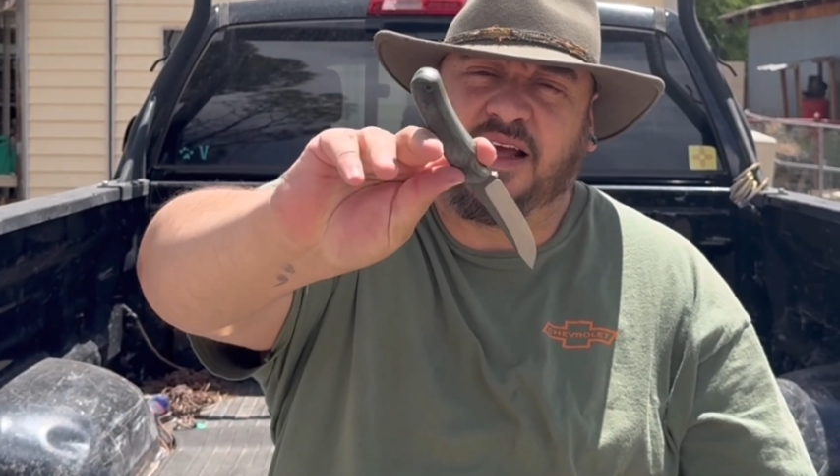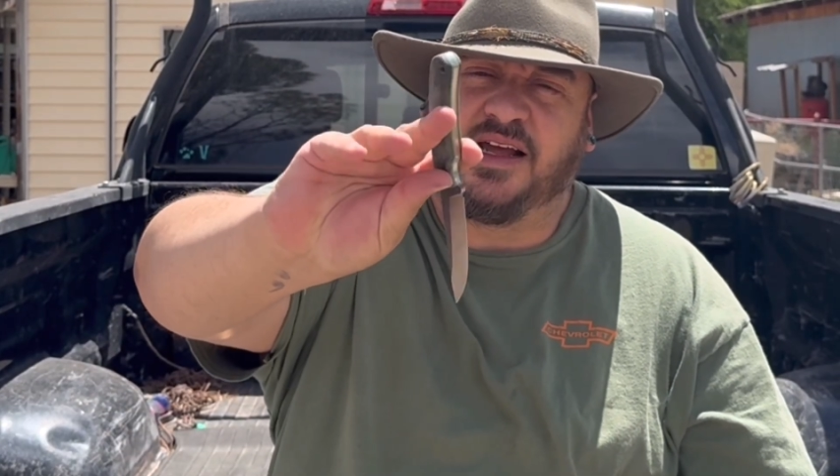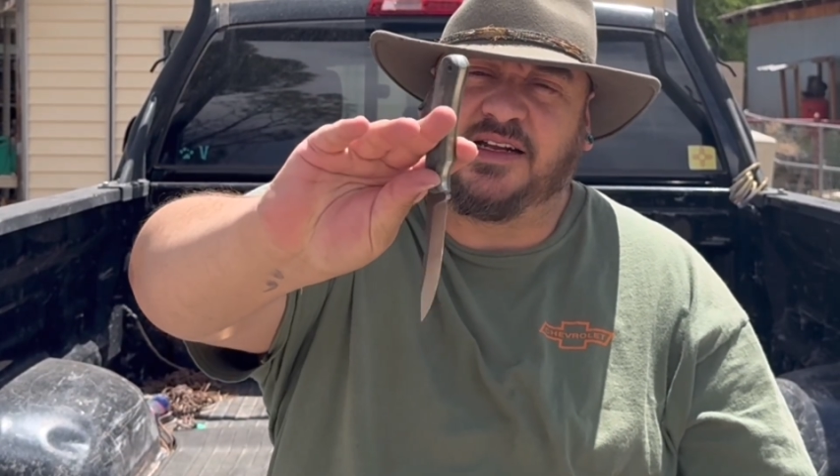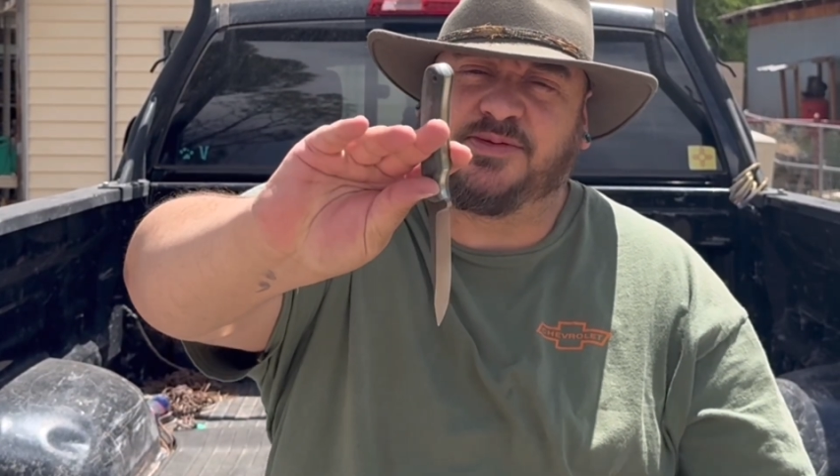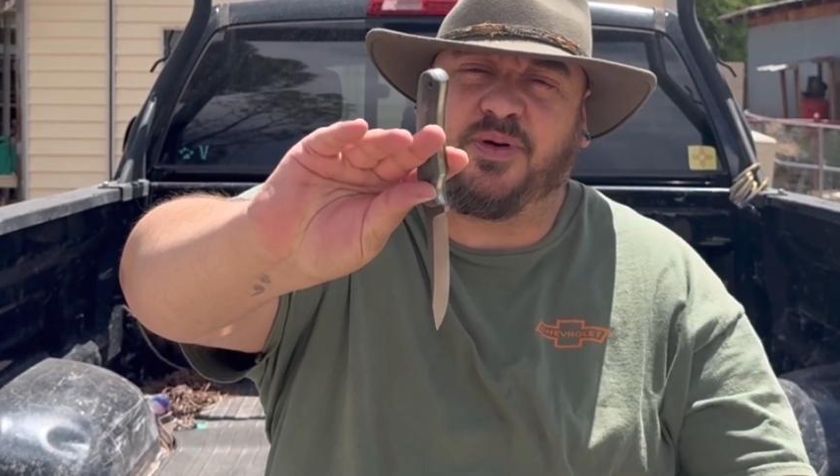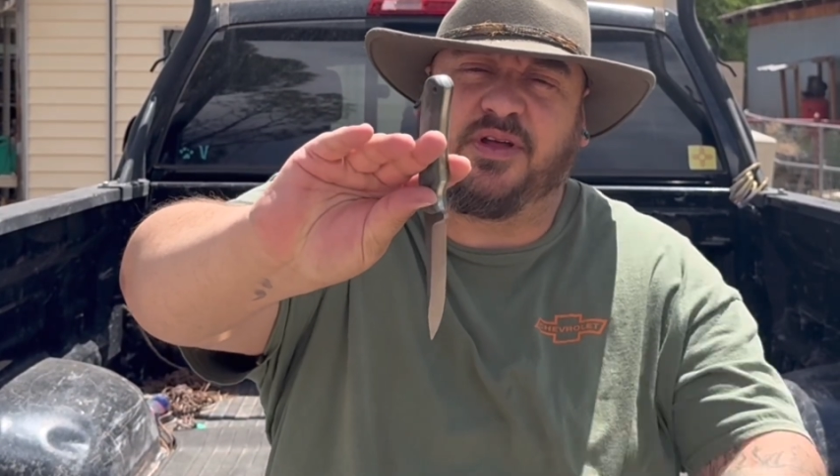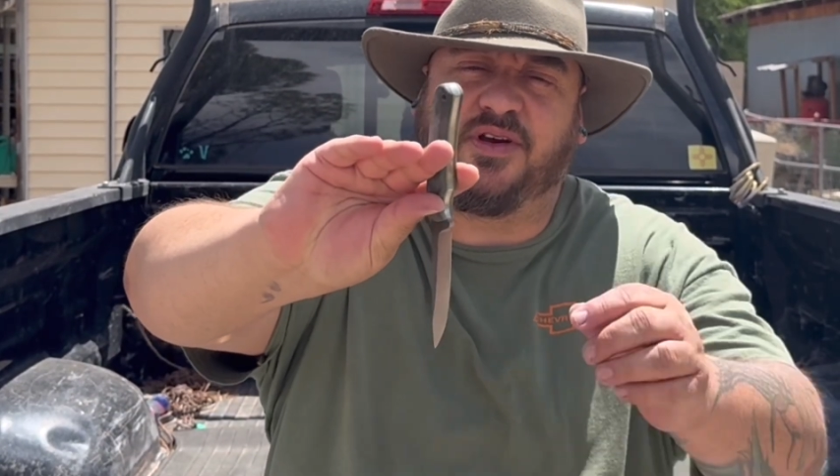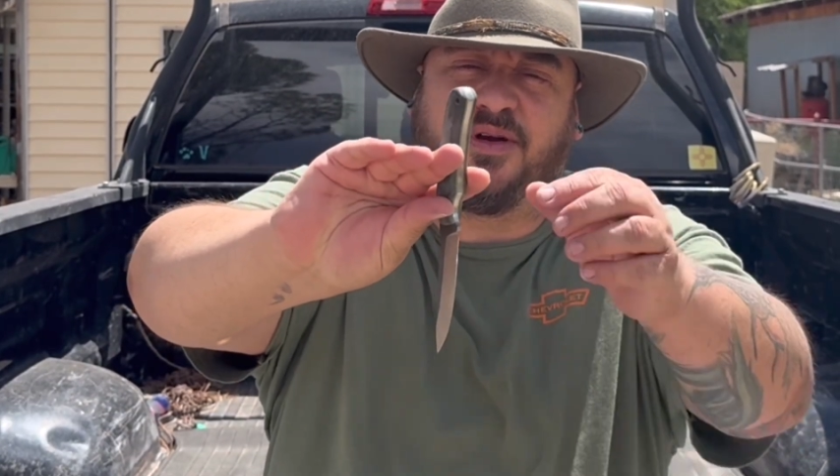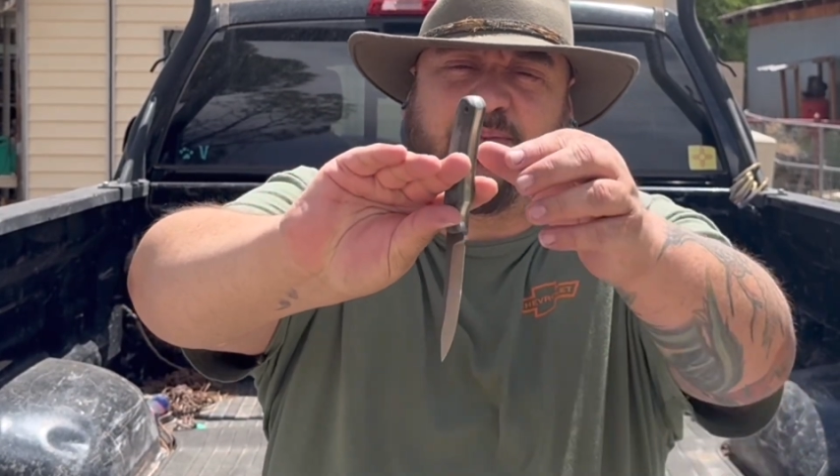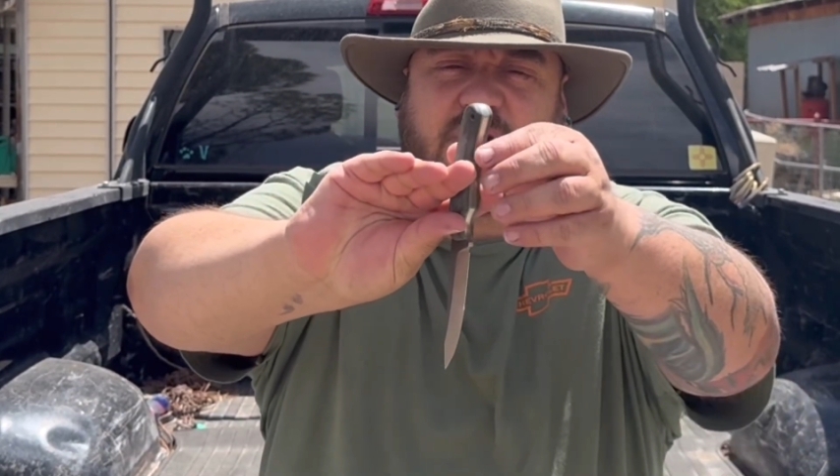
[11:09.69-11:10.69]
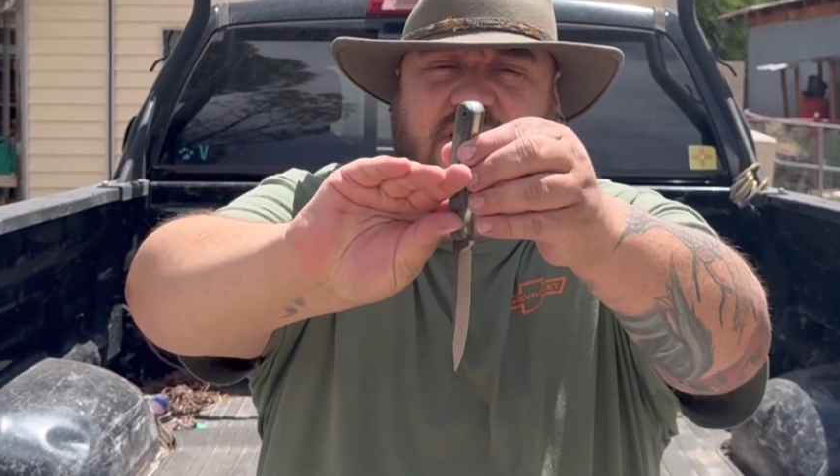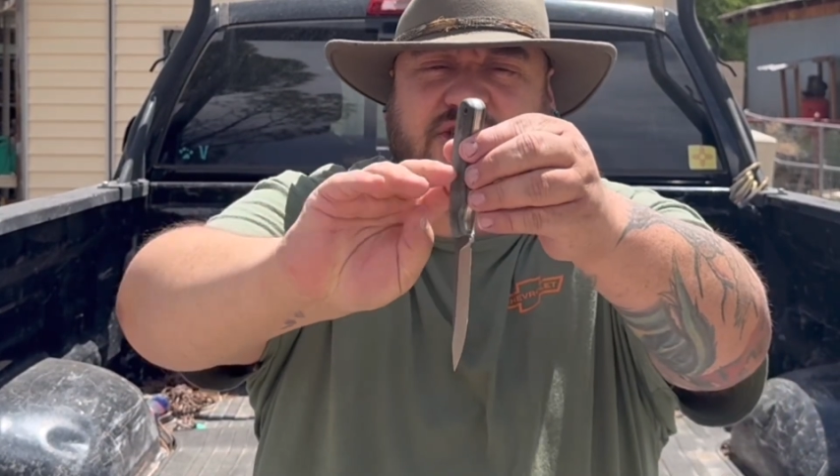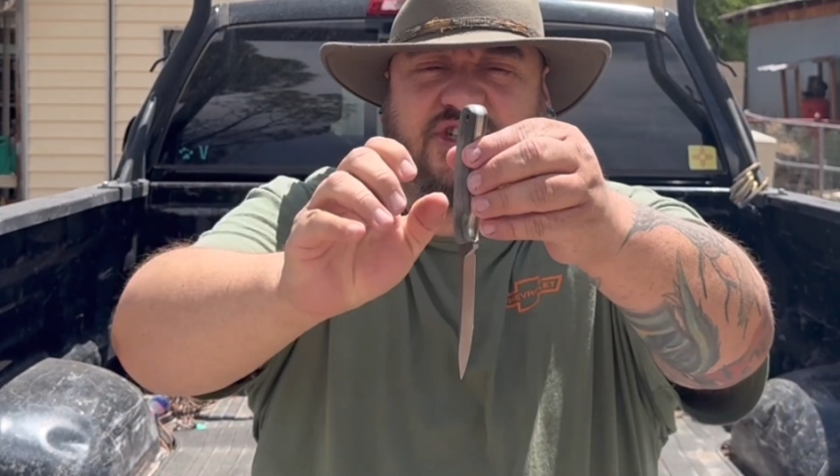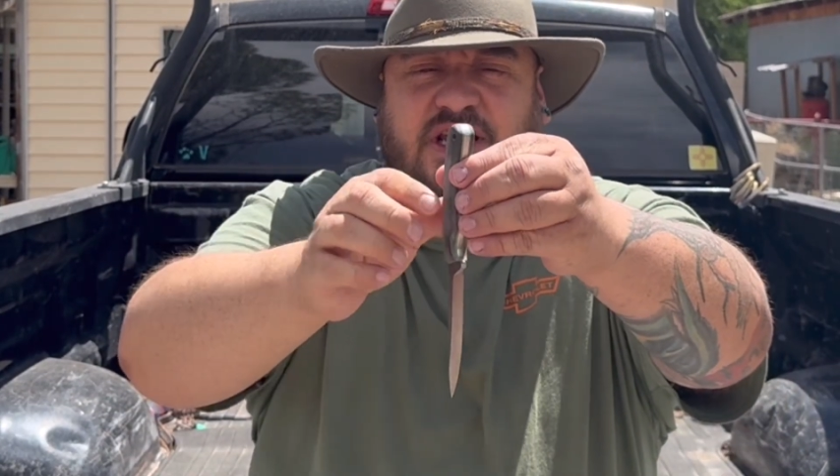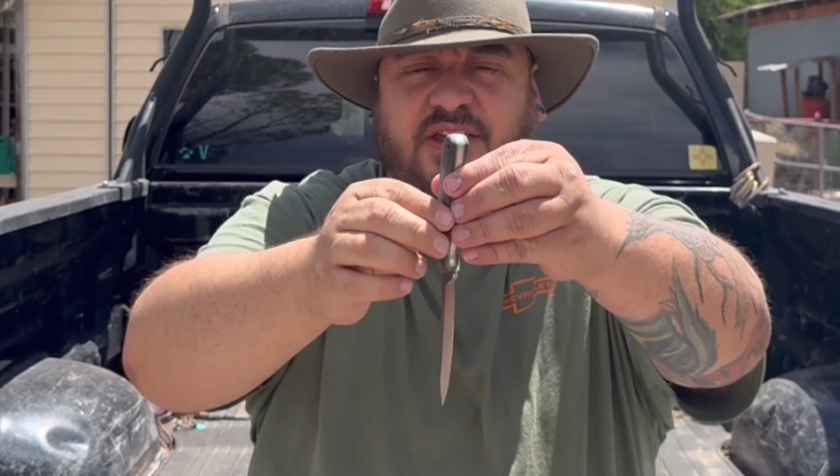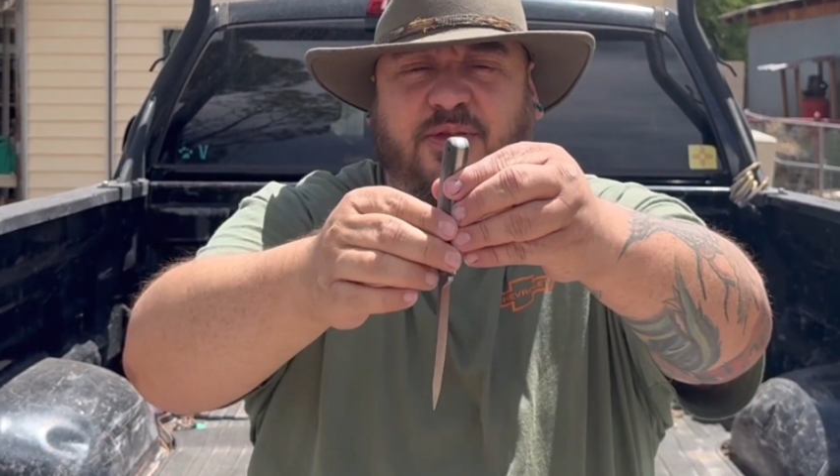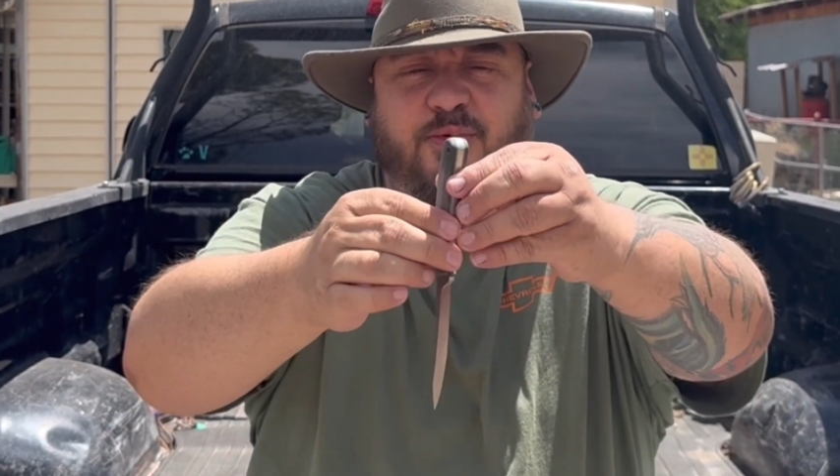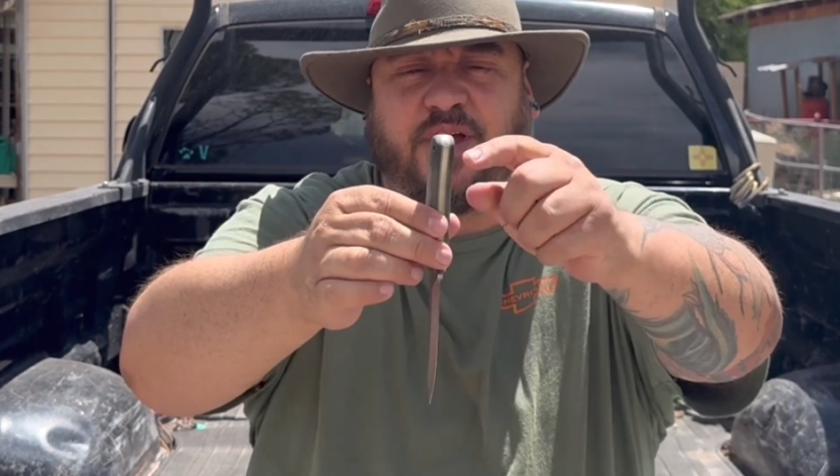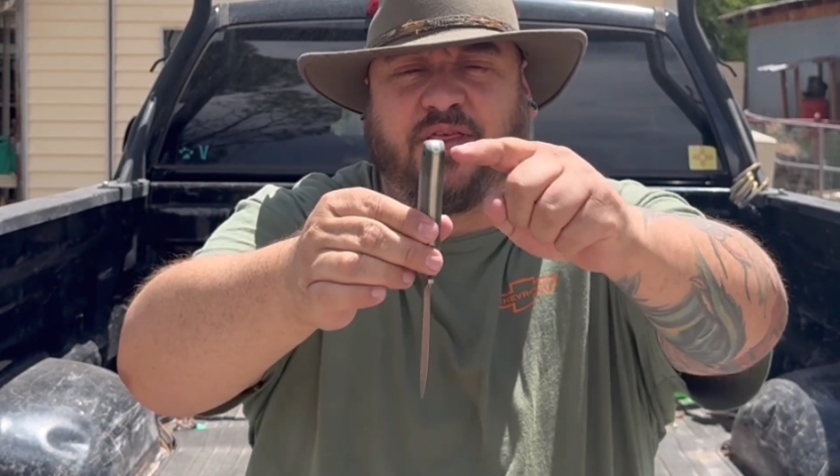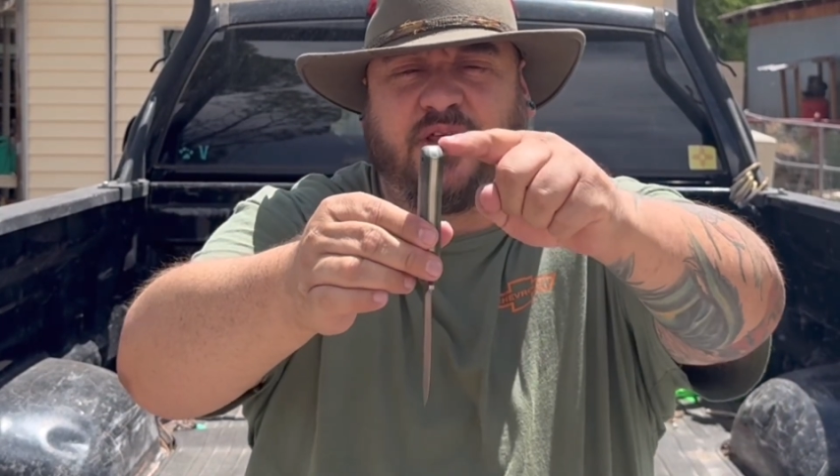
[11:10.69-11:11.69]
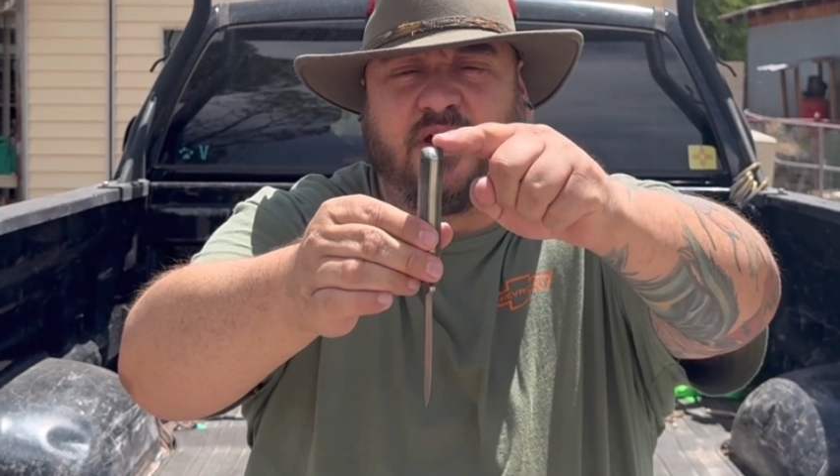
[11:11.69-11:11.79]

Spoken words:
And it's probably going to be a sheath with